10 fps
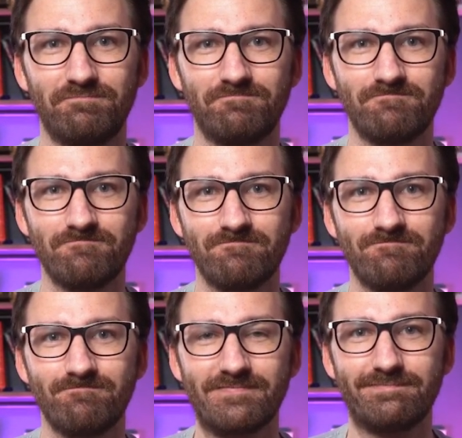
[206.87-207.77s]

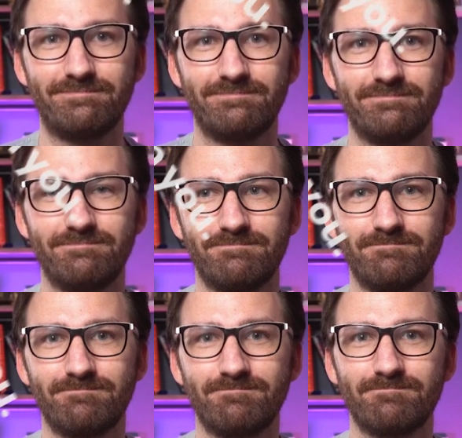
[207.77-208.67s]

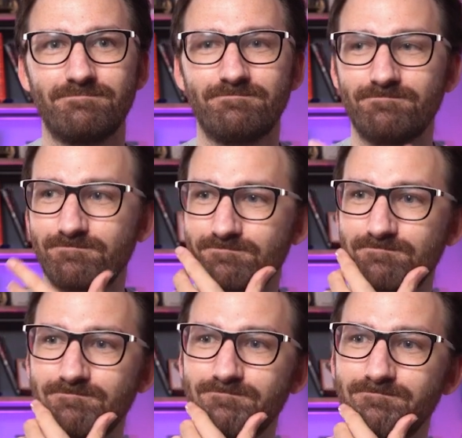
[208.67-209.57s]

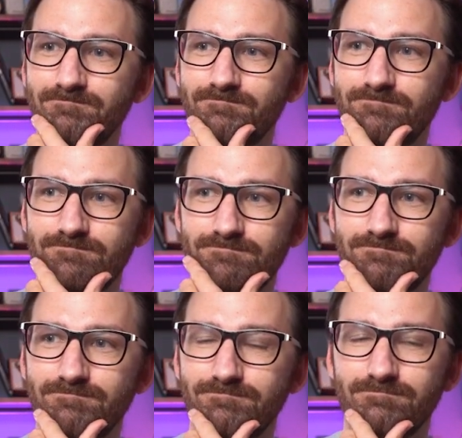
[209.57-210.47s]

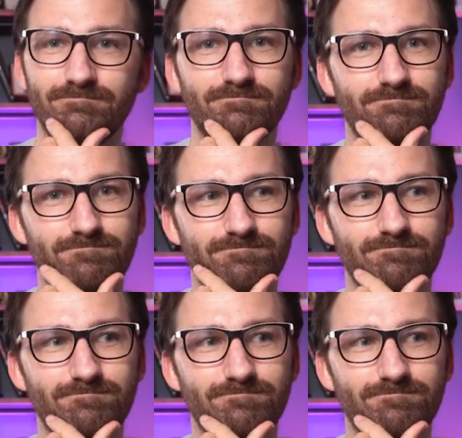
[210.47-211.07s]
[no speech]